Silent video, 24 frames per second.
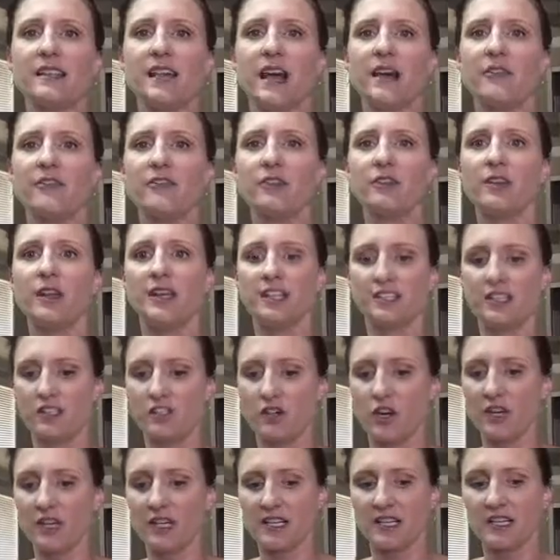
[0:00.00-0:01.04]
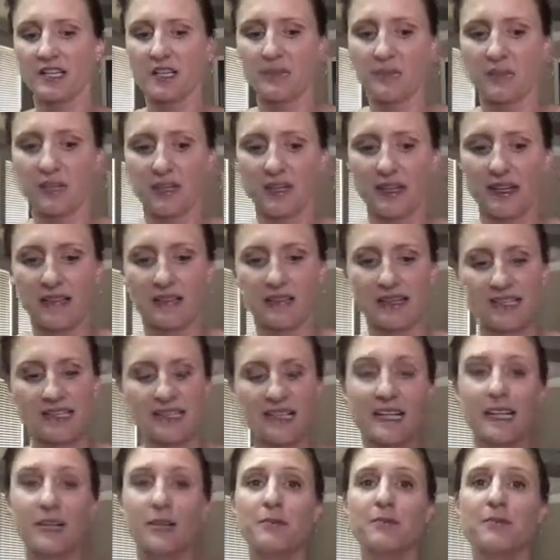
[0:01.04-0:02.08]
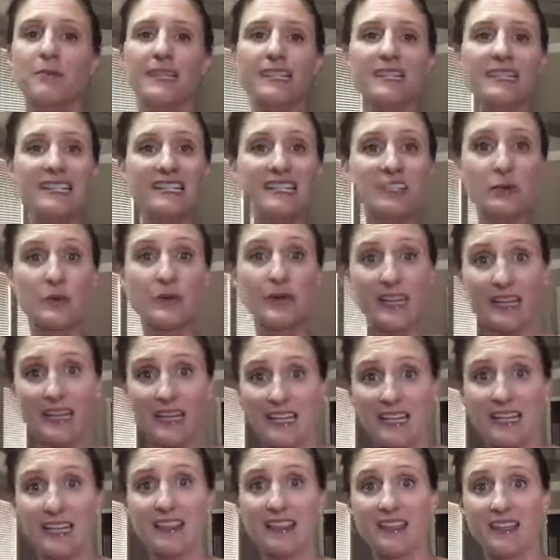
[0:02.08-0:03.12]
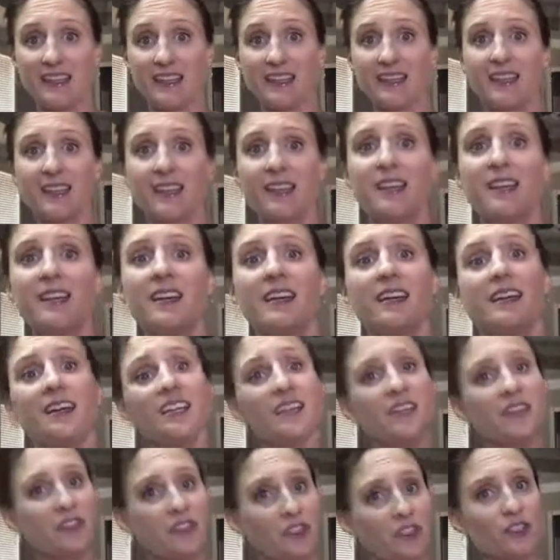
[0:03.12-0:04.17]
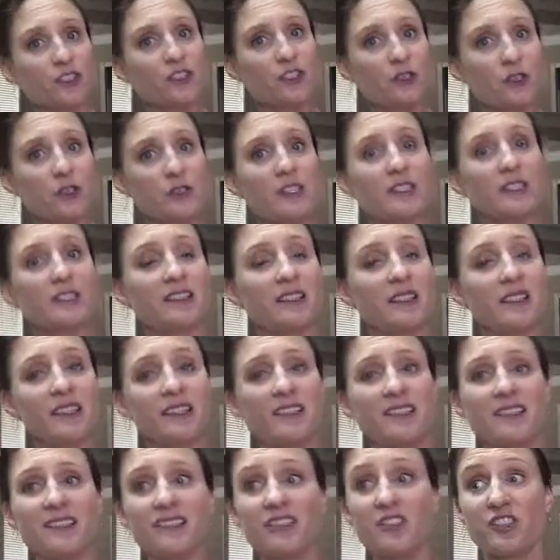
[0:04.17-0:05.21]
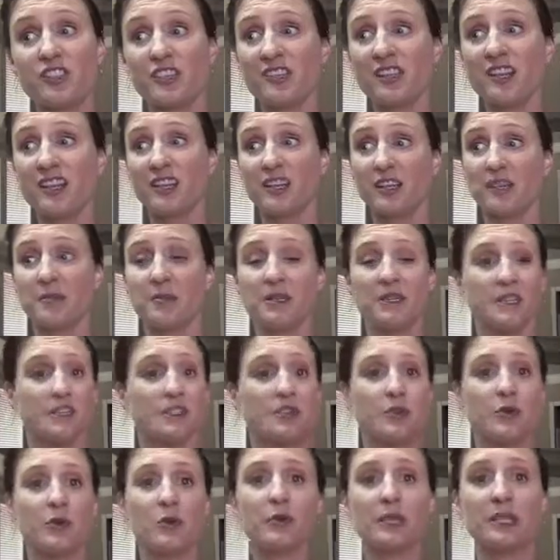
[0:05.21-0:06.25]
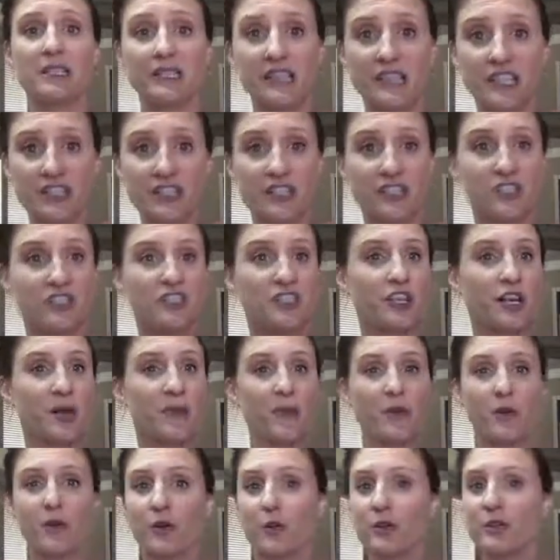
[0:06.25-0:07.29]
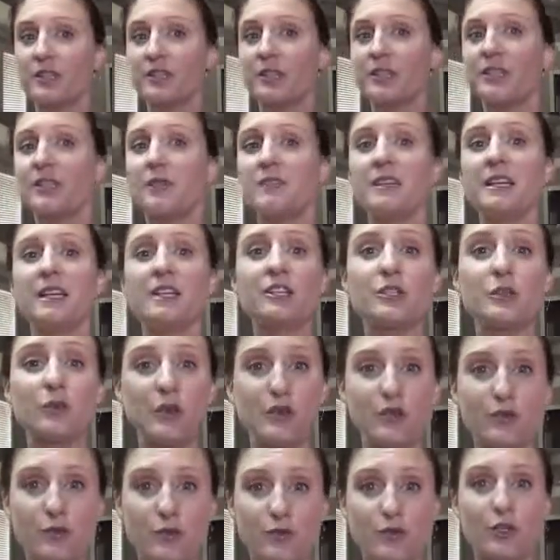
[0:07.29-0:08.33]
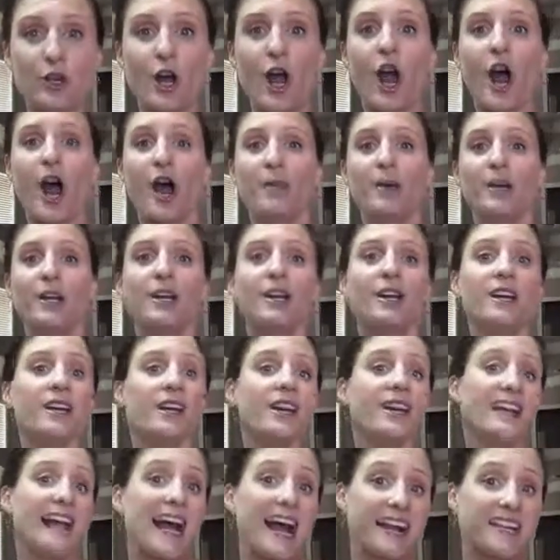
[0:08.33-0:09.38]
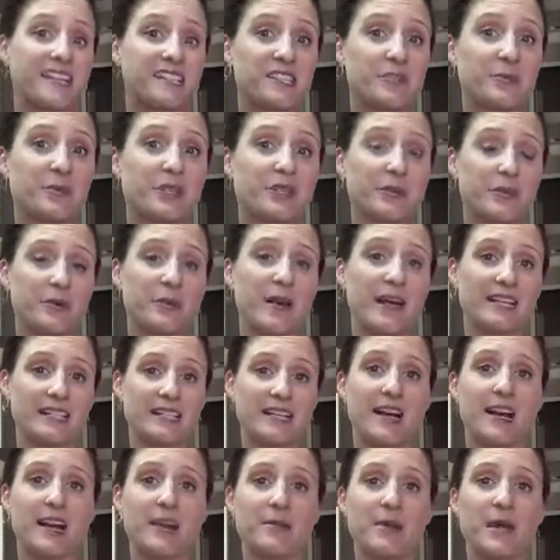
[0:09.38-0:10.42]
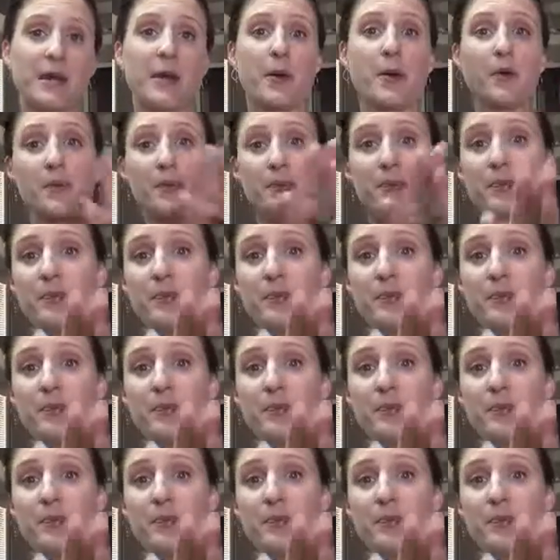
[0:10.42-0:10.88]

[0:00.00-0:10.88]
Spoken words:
And I feel like starting something like this and committing to anything, even a juice cleanse, is just like committing to a relationship or committing to a new job. It has to be the right timing.